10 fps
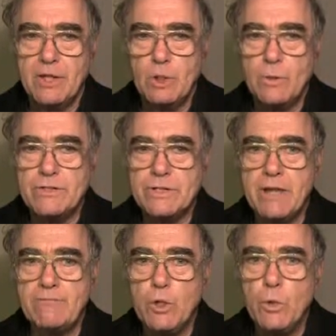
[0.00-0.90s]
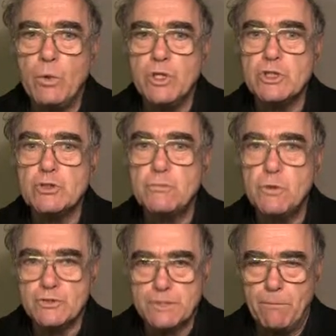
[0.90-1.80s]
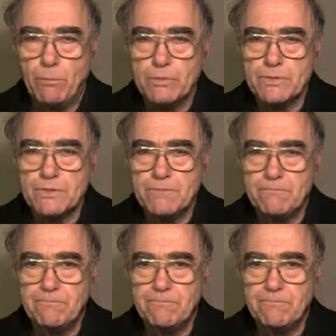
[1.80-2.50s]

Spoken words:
to his nephew Speusippus.